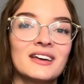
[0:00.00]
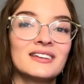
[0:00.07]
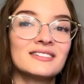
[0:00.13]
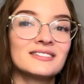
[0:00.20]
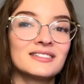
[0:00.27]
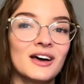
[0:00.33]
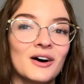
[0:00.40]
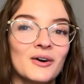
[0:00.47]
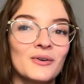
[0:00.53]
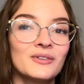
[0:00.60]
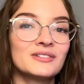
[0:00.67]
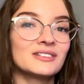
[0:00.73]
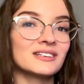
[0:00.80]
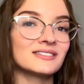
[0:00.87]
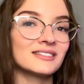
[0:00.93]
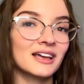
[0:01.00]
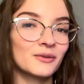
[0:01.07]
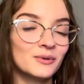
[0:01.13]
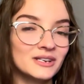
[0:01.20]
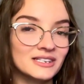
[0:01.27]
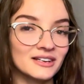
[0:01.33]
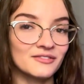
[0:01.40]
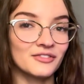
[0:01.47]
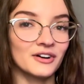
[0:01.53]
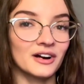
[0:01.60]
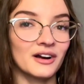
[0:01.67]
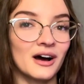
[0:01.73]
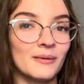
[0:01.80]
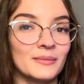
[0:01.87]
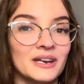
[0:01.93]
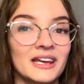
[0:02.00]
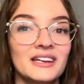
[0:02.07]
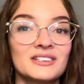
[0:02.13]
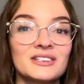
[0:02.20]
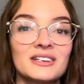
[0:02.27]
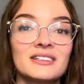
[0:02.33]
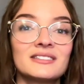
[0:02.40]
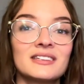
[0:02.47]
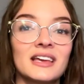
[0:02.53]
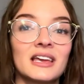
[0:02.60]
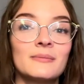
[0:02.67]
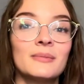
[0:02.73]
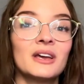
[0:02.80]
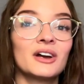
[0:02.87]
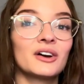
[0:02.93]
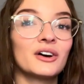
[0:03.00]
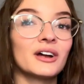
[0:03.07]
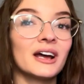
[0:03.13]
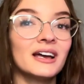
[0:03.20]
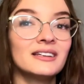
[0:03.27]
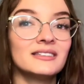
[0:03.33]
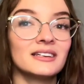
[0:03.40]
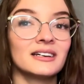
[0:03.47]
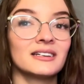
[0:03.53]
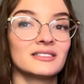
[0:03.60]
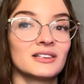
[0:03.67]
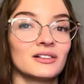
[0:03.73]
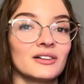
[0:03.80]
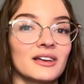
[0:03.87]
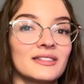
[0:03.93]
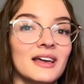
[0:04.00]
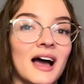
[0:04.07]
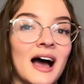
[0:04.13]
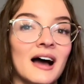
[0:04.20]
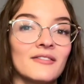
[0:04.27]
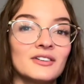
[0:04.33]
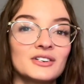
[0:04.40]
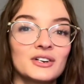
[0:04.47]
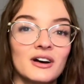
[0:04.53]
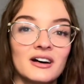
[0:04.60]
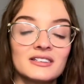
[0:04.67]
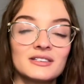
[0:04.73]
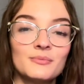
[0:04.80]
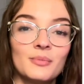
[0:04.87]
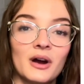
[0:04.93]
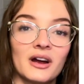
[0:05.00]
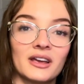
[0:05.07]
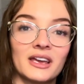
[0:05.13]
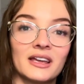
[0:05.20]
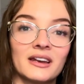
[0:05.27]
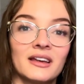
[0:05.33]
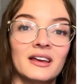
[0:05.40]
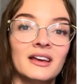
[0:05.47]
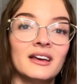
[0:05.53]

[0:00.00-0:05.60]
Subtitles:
So, just like we did for accommodations, it can be a good idea to look at the average cost of parking